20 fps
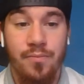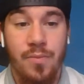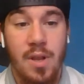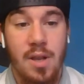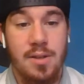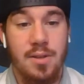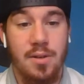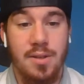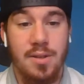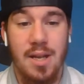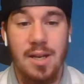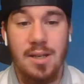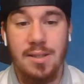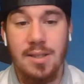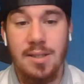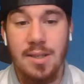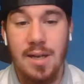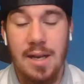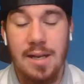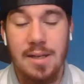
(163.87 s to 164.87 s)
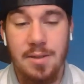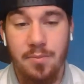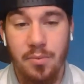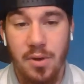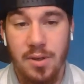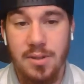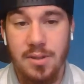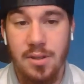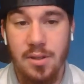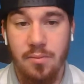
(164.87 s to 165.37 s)
So Tennessee Titans
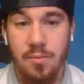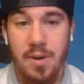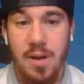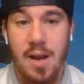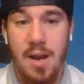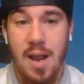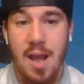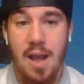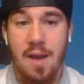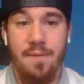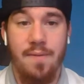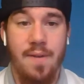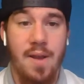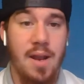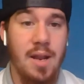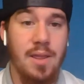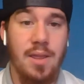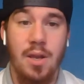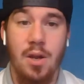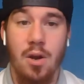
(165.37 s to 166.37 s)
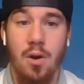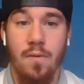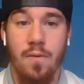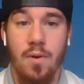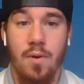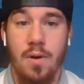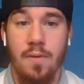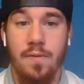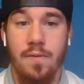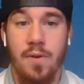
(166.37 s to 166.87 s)
plus the 3.5, anything
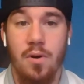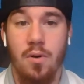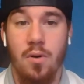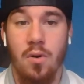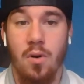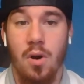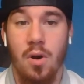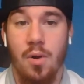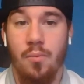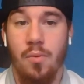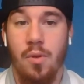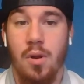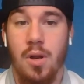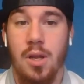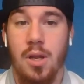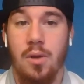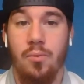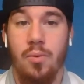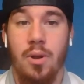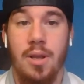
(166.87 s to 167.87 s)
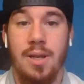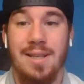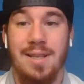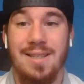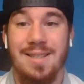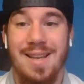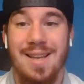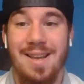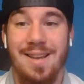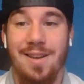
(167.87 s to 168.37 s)
over a field goal I'm willing to
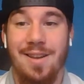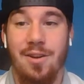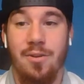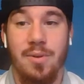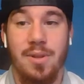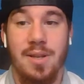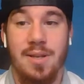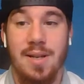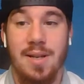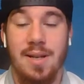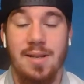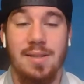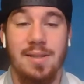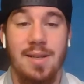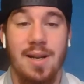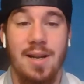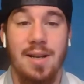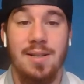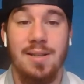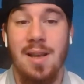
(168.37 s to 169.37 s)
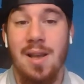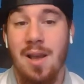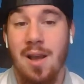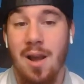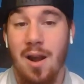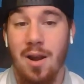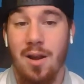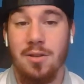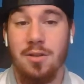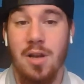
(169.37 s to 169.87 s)
take here with the Tennessee Titans.
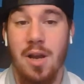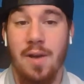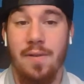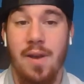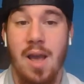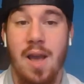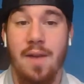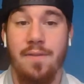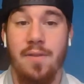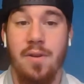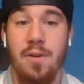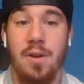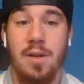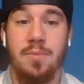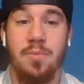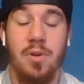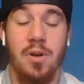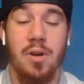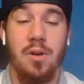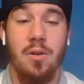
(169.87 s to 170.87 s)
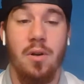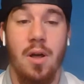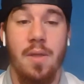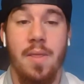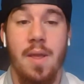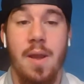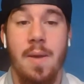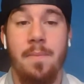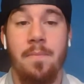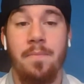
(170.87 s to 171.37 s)
I also have a half unit sprinkle
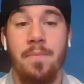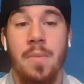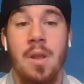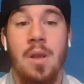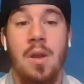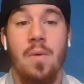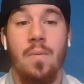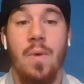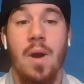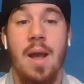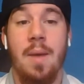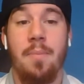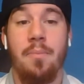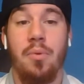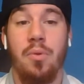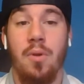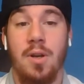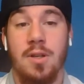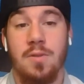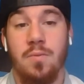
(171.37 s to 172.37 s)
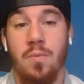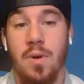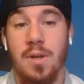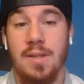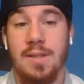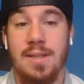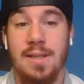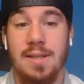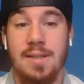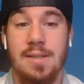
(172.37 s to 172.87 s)
on them at plus
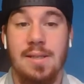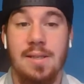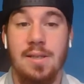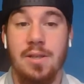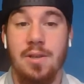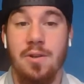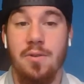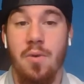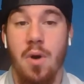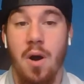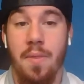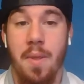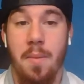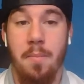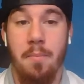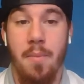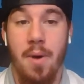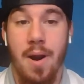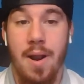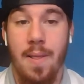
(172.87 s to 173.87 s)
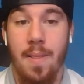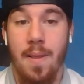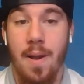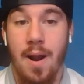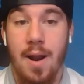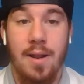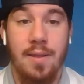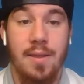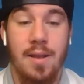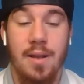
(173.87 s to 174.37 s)
162 on the money
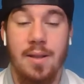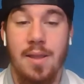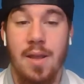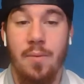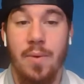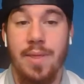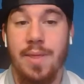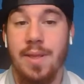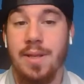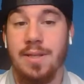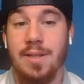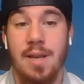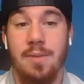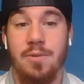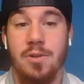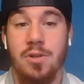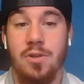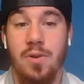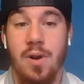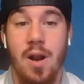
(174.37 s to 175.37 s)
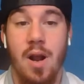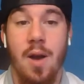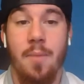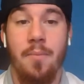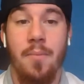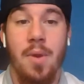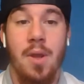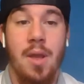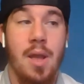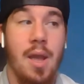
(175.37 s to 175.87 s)
line. I think they win this game straight
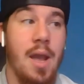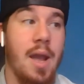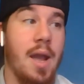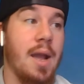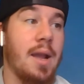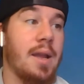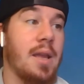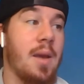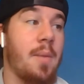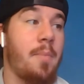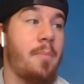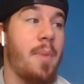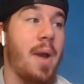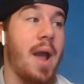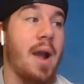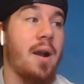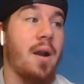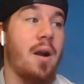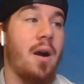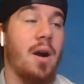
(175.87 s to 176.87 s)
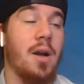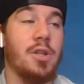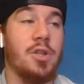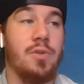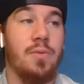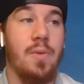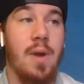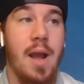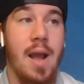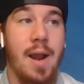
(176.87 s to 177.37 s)
up and get back on
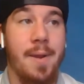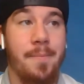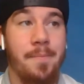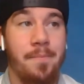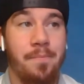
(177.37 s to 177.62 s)
track.